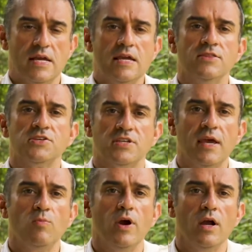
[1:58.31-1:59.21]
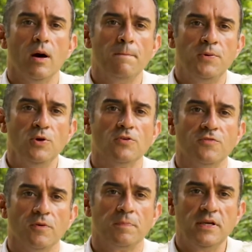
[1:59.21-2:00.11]
In the same way a
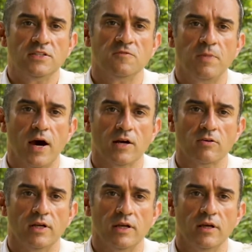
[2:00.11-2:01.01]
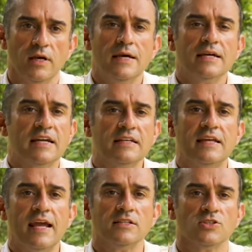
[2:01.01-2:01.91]
beautiful piece of pottery
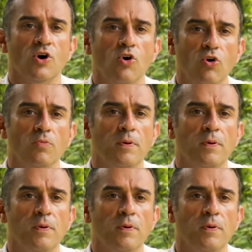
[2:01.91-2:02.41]
contains the whole